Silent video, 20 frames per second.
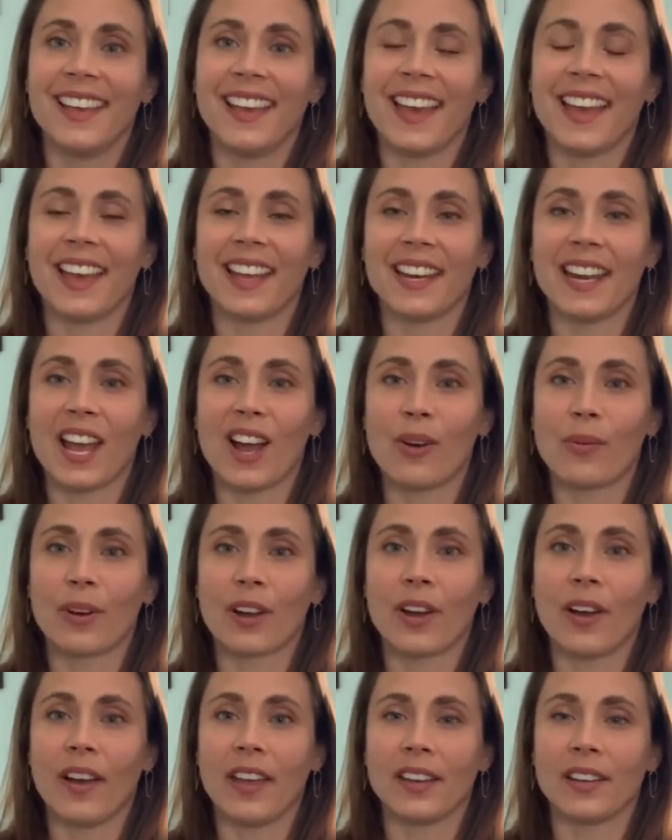And now we're
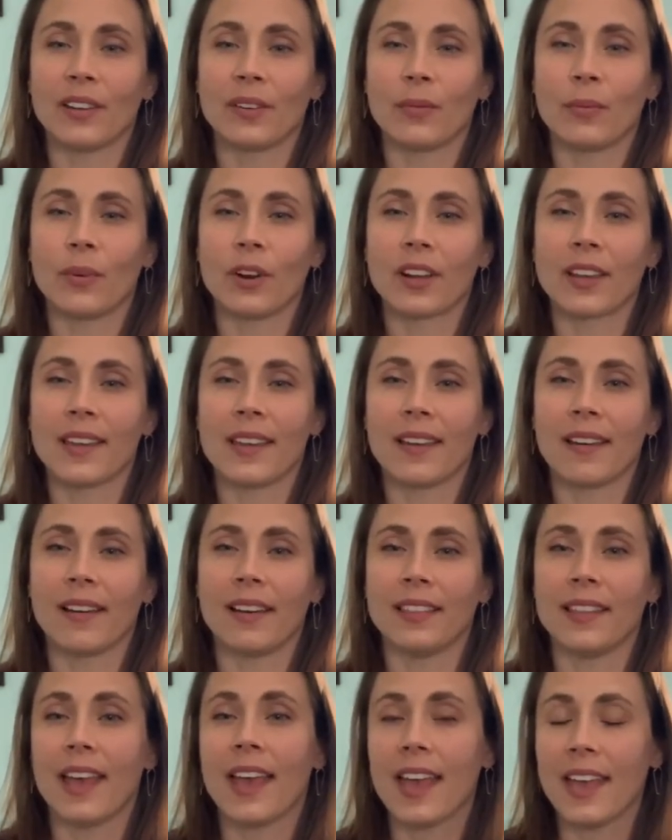kind of working
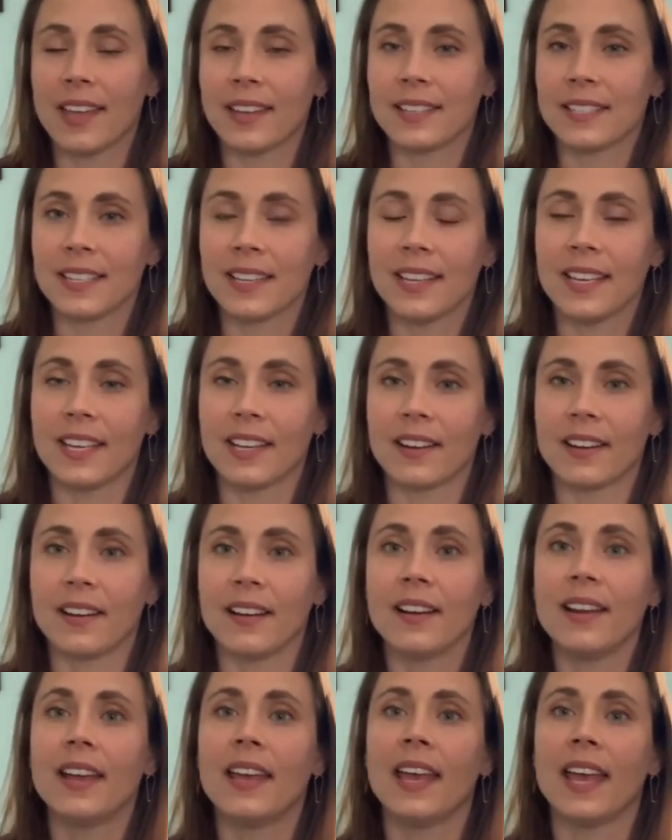on the end
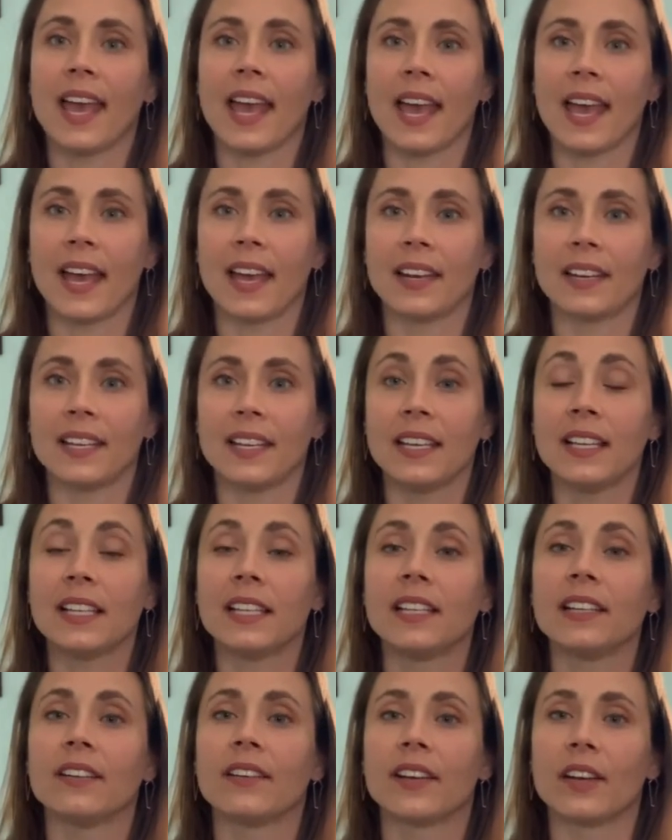here and
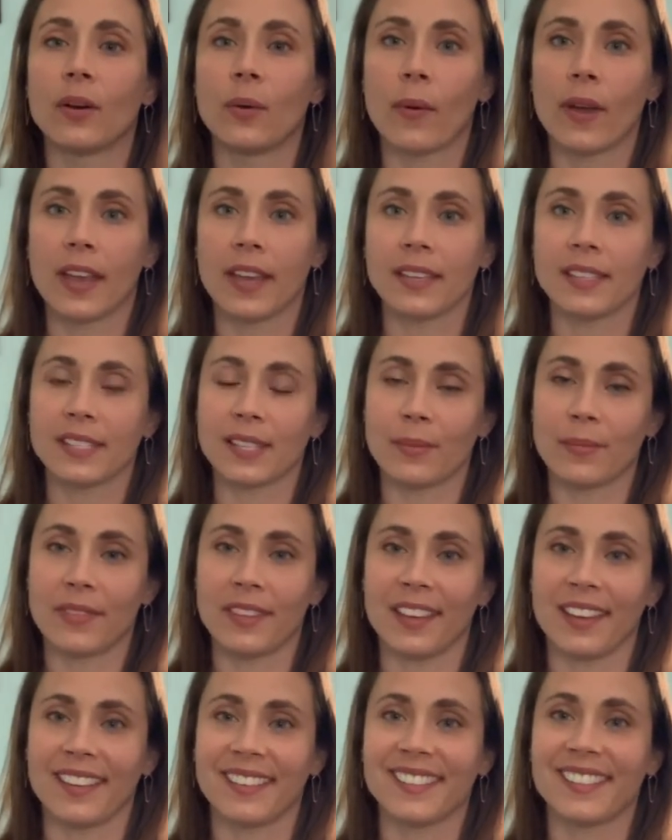clearing away some
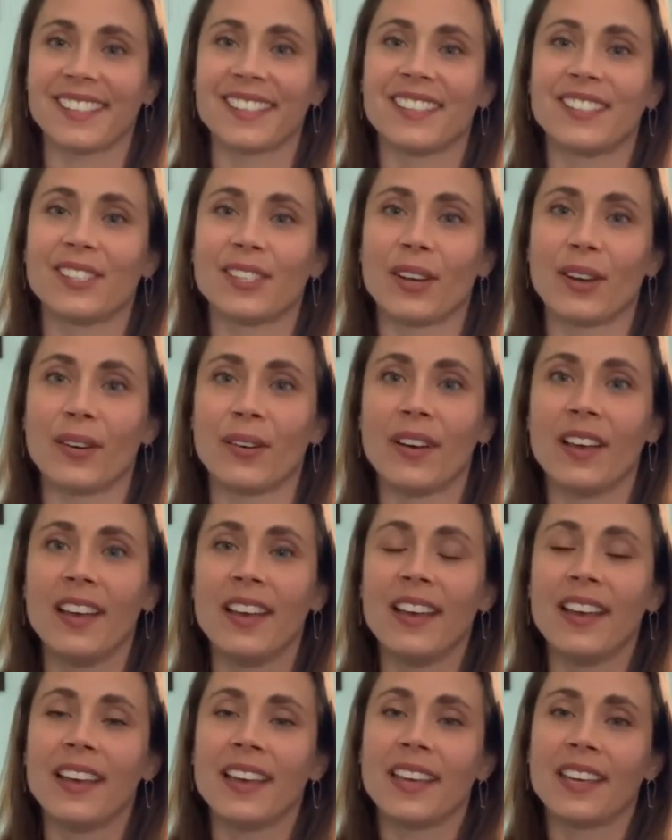things. So
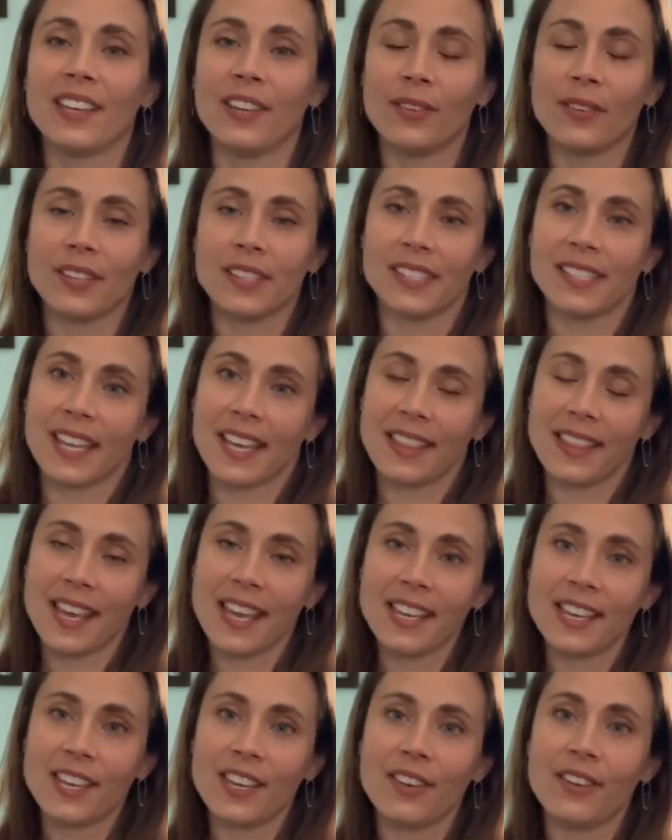you can say
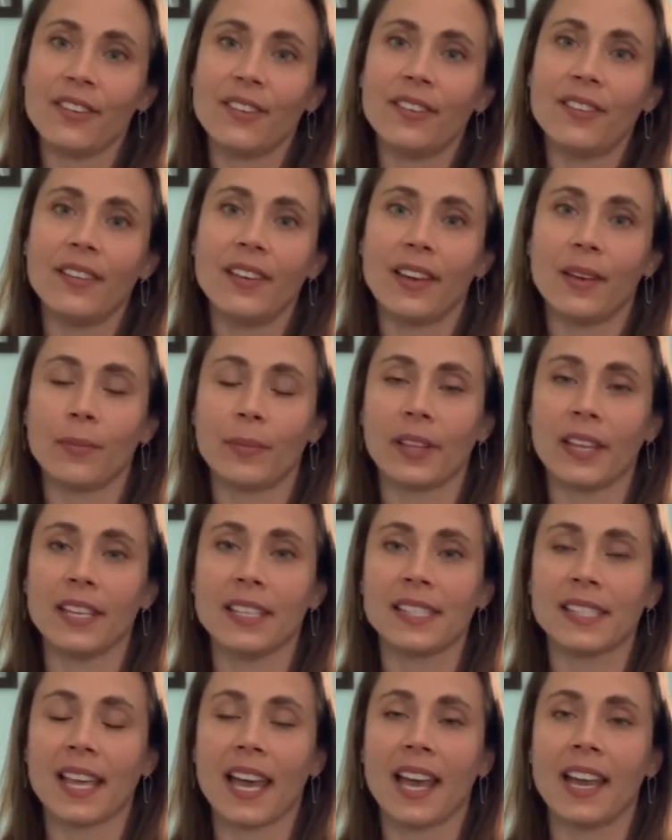thank you,
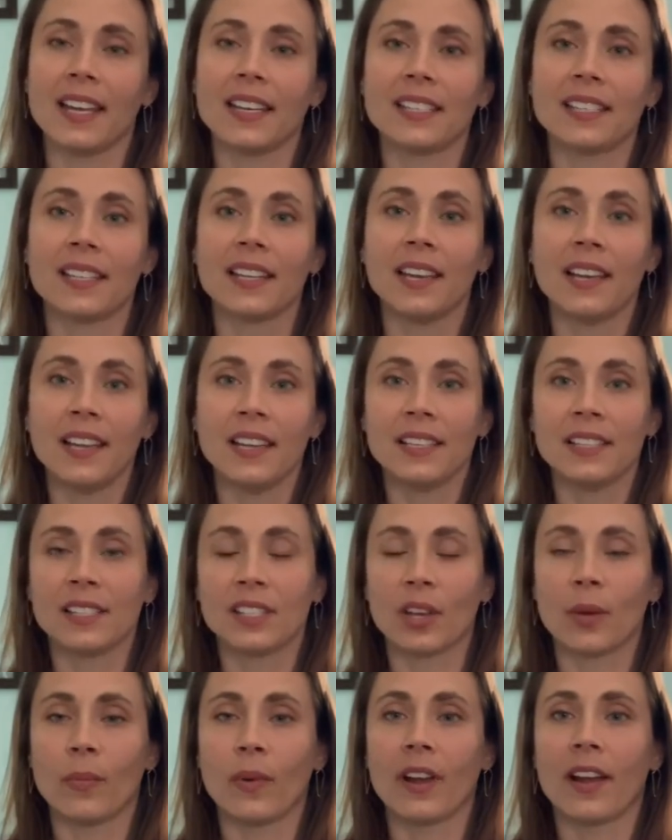place that
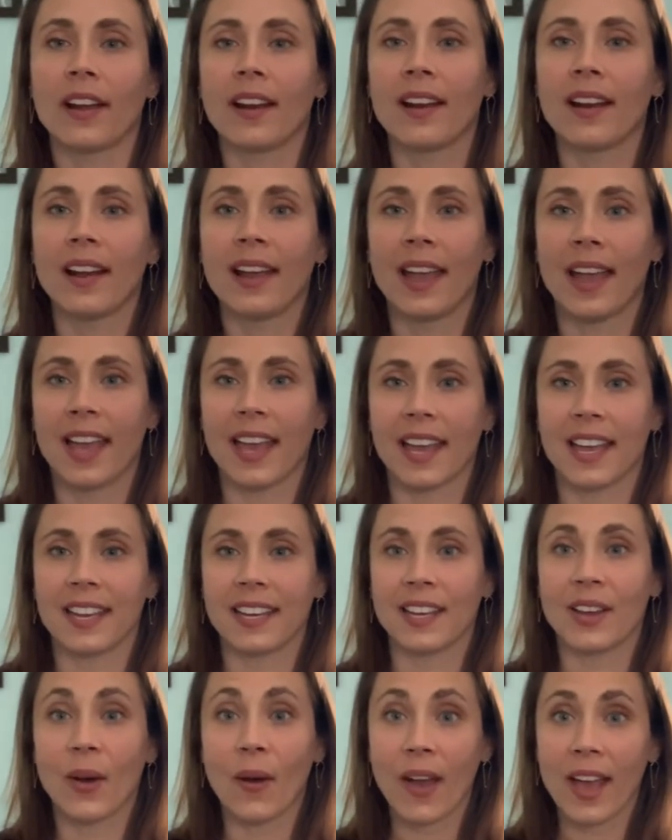somewhere,
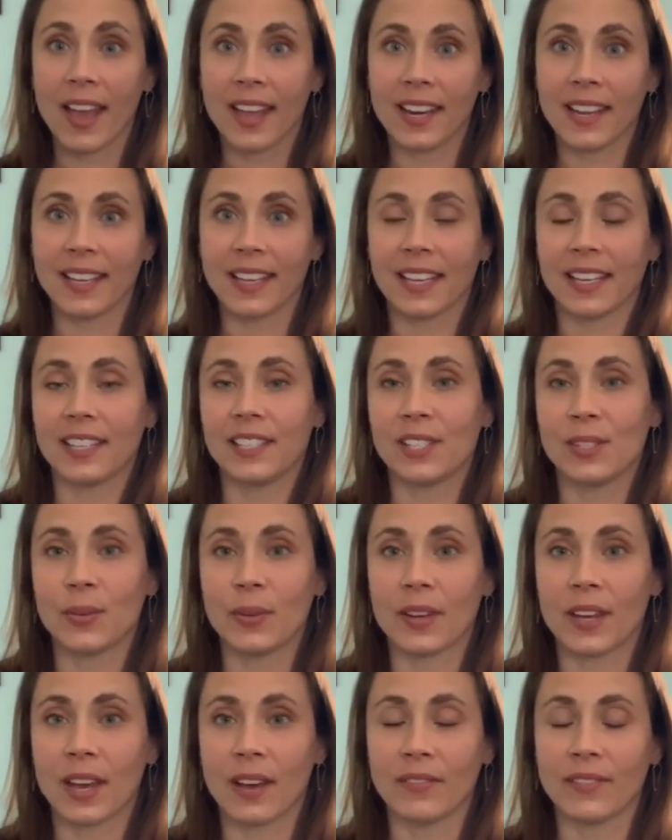and go ahead and get into
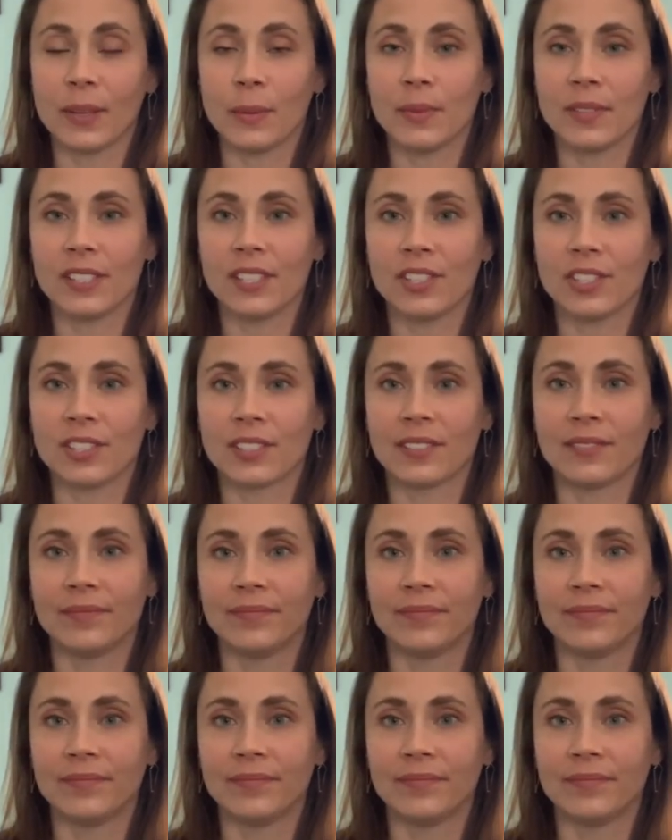a comfy position.